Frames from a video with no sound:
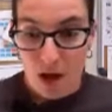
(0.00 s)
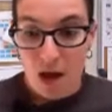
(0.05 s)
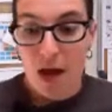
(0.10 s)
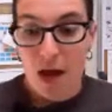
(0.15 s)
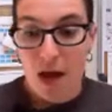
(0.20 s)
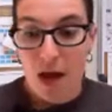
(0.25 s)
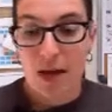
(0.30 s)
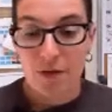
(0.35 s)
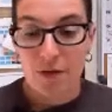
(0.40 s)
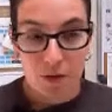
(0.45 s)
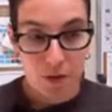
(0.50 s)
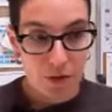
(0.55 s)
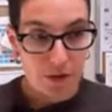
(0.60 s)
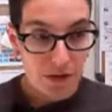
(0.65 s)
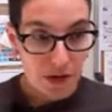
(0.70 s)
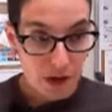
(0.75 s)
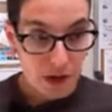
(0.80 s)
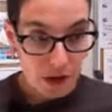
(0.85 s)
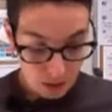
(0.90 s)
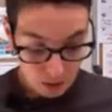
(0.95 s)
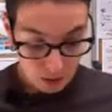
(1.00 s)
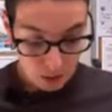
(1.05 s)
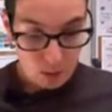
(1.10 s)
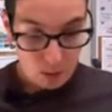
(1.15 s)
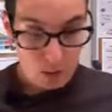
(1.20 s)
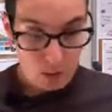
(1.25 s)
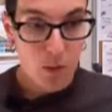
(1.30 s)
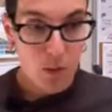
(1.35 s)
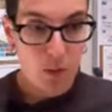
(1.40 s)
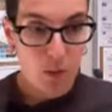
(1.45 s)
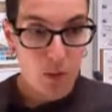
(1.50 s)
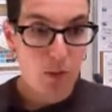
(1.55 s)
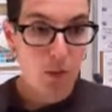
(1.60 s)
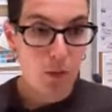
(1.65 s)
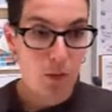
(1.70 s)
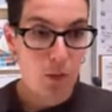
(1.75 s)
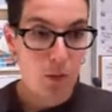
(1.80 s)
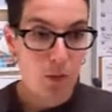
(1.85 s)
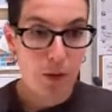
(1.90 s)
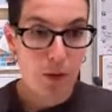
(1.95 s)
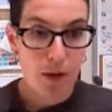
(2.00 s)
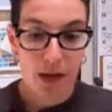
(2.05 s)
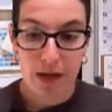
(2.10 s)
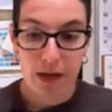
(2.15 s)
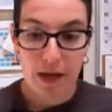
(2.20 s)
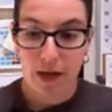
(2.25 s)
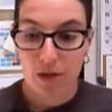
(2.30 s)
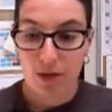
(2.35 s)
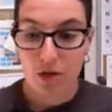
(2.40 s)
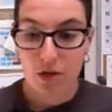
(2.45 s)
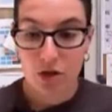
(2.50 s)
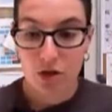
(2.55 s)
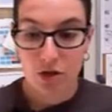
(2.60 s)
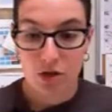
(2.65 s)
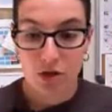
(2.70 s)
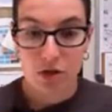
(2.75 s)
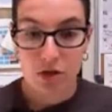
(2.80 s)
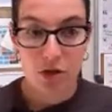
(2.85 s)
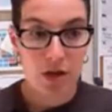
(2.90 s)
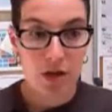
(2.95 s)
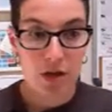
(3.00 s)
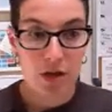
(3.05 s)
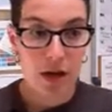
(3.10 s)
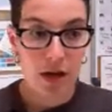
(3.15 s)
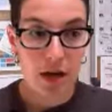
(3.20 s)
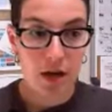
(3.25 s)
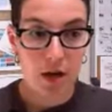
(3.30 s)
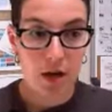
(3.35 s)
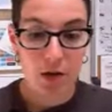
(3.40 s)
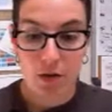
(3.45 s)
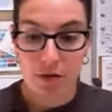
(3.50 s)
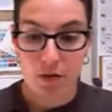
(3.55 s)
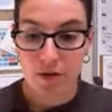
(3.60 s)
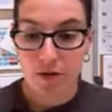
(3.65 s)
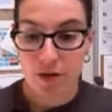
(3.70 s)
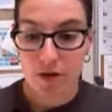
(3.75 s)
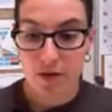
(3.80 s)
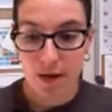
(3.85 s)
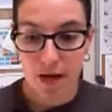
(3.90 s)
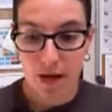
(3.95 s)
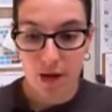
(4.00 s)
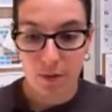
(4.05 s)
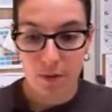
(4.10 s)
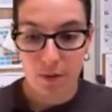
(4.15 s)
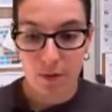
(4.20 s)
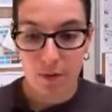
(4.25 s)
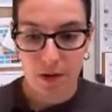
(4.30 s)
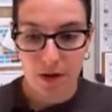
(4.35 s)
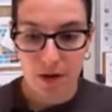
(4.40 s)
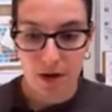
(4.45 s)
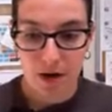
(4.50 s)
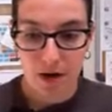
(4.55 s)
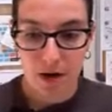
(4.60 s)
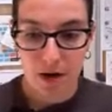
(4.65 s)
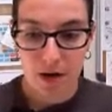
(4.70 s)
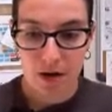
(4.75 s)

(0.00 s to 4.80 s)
And so you say, when should I host my webinar?